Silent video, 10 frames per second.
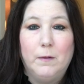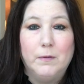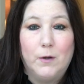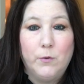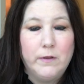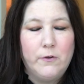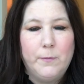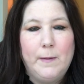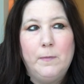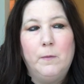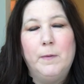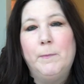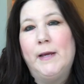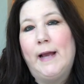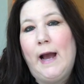public with other people,
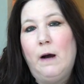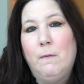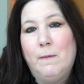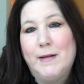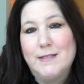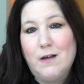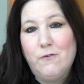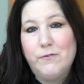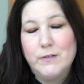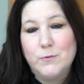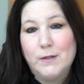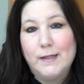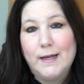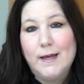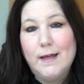but being out by myself is
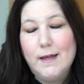really